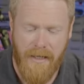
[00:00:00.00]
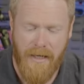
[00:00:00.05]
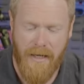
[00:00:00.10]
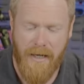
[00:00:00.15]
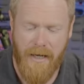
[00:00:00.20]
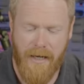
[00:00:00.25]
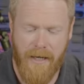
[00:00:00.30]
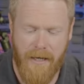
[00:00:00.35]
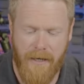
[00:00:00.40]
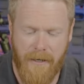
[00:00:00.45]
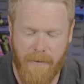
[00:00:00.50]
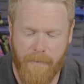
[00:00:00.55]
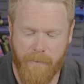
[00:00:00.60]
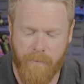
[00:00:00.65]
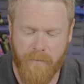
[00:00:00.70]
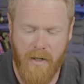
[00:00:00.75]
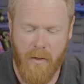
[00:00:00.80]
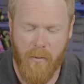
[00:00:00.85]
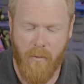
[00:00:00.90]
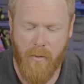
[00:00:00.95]

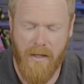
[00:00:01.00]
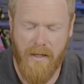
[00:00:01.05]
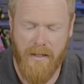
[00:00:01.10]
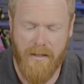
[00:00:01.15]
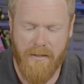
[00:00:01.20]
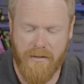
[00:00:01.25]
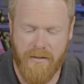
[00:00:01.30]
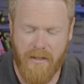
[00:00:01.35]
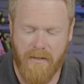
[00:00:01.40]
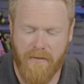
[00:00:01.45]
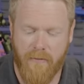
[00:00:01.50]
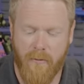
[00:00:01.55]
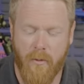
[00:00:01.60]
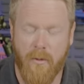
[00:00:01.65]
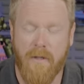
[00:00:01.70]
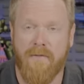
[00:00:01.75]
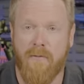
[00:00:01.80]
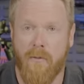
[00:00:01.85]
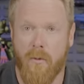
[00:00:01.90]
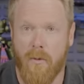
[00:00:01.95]
um, was
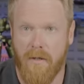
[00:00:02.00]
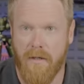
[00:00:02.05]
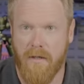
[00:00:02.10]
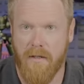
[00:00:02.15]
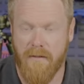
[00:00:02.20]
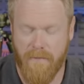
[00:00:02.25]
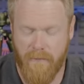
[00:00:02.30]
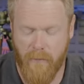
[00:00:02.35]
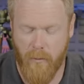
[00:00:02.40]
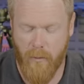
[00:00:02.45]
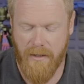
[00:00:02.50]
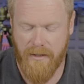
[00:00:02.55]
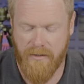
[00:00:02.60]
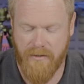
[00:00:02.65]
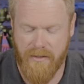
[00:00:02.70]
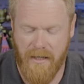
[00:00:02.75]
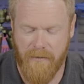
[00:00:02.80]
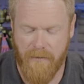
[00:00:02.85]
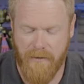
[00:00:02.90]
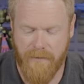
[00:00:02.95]
44,
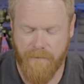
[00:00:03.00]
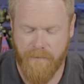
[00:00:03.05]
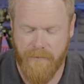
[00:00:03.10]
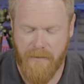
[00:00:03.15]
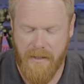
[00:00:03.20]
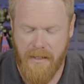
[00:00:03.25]
47.